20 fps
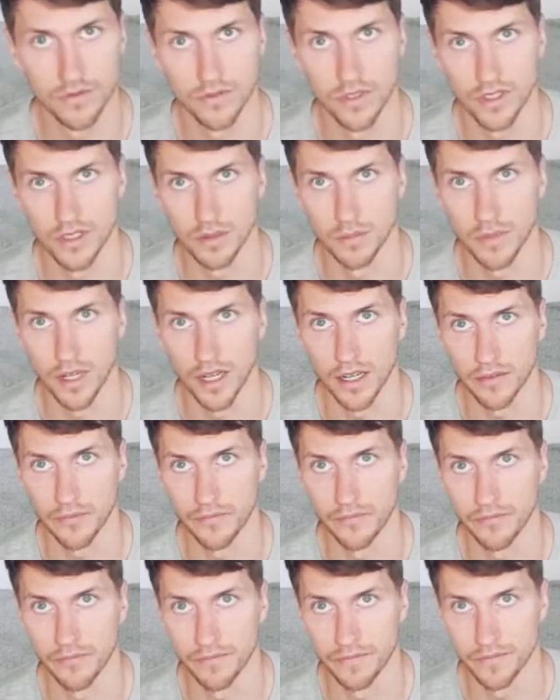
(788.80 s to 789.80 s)
up and back,
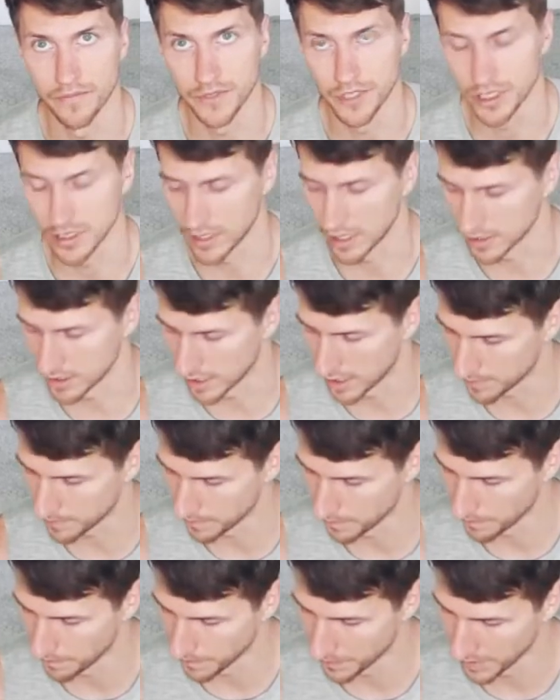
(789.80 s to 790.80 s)
just like that.
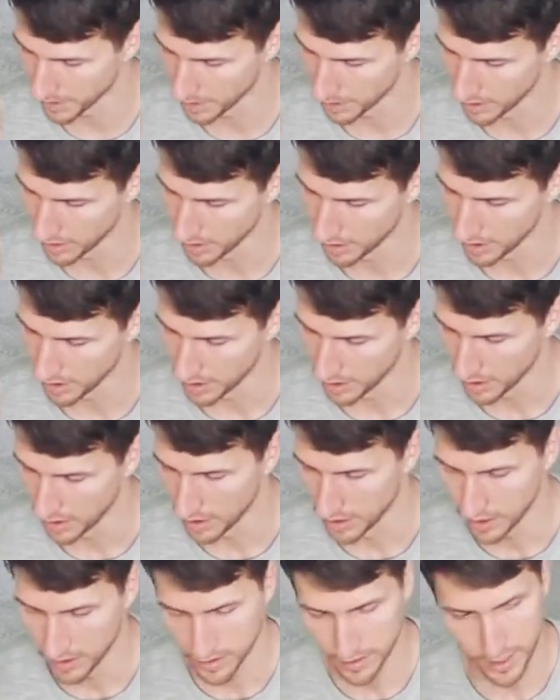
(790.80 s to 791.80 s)

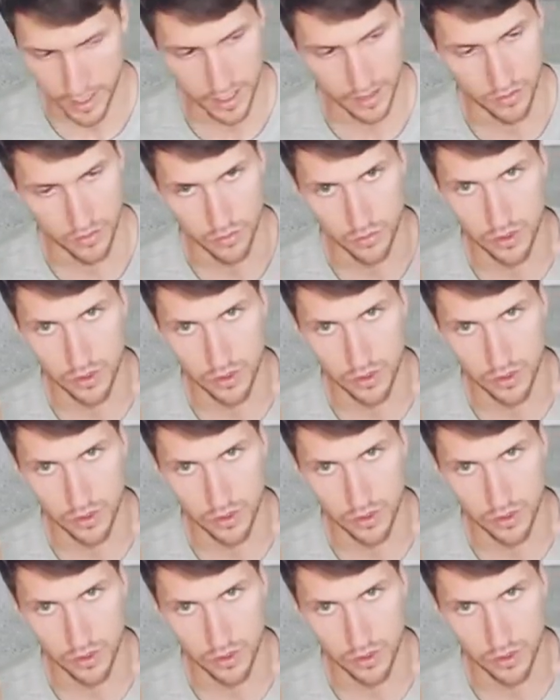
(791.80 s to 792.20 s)
Then